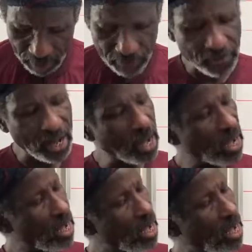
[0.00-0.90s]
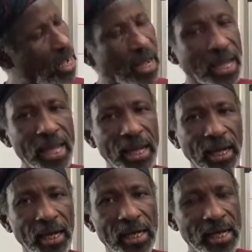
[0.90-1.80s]
the fa
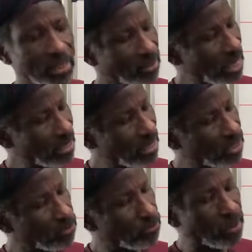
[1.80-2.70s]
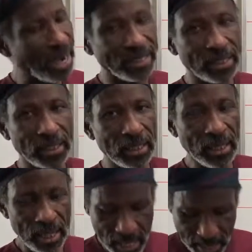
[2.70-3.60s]
here. It's slightly spread,
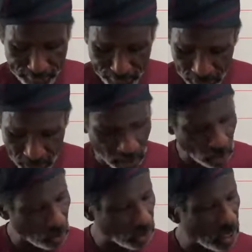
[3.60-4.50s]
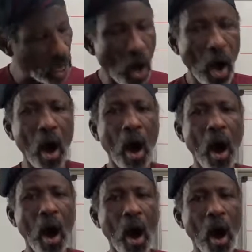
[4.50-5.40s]
but the ka,